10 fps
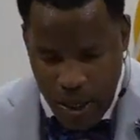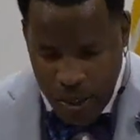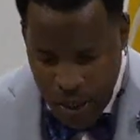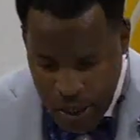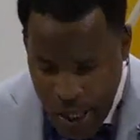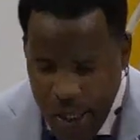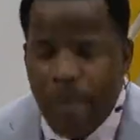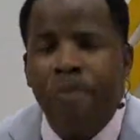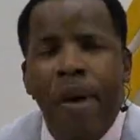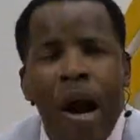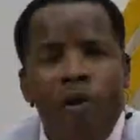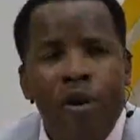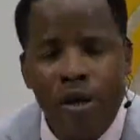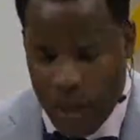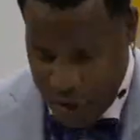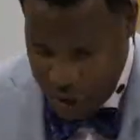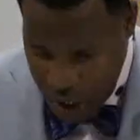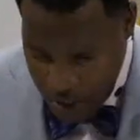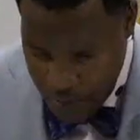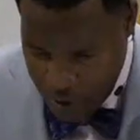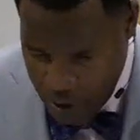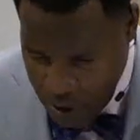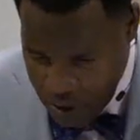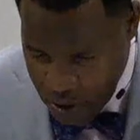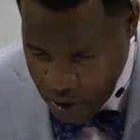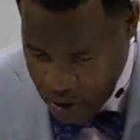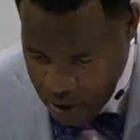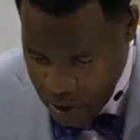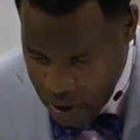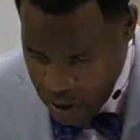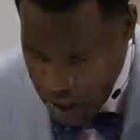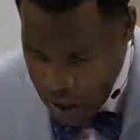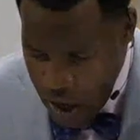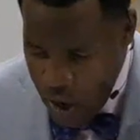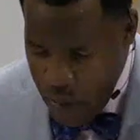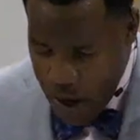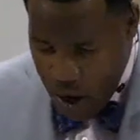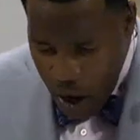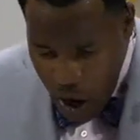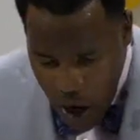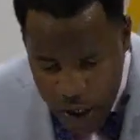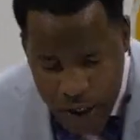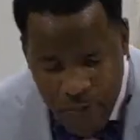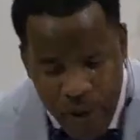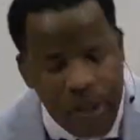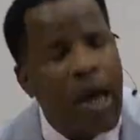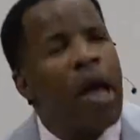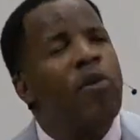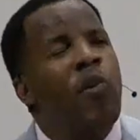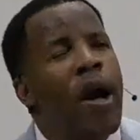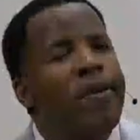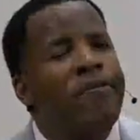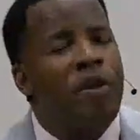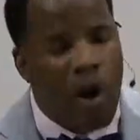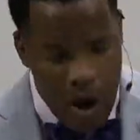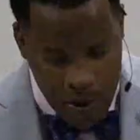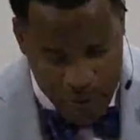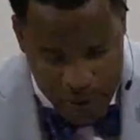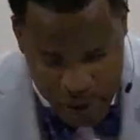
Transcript: She said, the marriage chamber where husband and wife comes